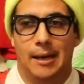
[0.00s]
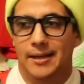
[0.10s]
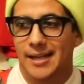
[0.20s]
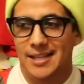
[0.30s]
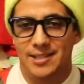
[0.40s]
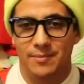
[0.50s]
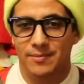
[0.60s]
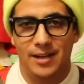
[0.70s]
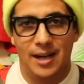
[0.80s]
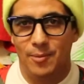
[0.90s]
Got some
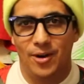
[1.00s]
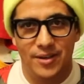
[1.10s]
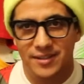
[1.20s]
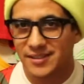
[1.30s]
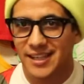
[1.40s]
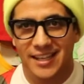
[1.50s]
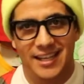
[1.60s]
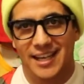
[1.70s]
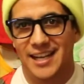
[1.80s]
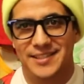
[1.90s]
jamon and
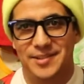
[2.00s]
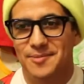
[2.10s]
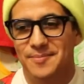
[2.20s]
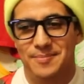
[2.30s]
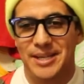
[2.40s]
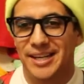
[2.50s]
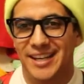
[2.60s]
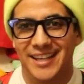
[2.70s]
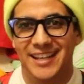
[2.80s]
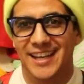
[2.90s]
I got some
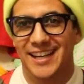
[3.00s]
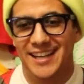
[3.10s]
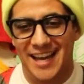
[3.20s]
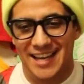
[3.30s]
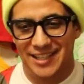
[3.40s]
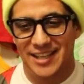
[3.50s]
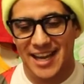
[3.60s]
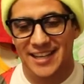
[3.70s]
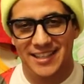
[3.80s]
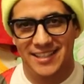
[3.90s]
beer and had
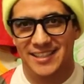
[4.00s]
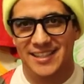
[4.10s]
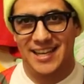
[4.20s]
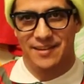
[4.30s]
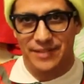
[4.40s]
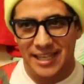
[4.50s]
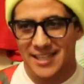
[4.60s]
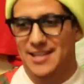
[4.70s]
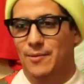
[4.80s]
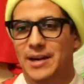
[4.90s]
a kind of like,
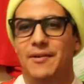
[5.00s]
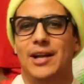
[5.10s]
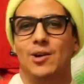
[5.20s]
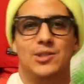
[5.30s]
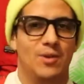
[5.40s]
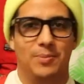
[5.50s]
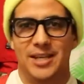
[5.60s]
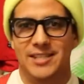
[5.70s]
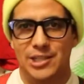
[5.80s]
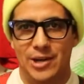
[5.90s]
whenever I go to a
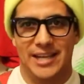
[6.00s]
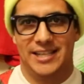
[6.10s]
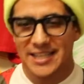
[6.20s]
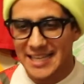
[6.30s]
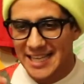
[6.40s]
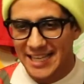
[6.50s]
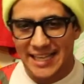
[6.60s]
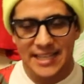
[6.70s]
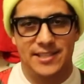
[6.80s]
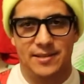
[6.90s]
place, I try to
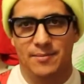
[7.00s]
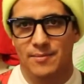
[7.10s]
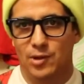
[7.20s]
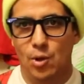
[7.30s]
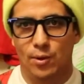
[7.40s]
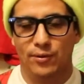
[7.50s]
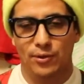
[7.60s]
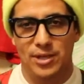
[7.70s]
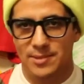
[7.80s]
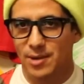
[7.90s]
get some local
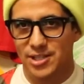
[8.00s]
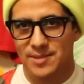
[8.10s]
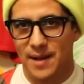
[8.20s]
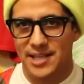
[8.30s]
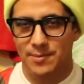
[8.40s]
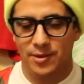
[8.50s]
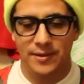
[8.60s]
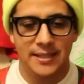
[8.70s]
food as much as possible.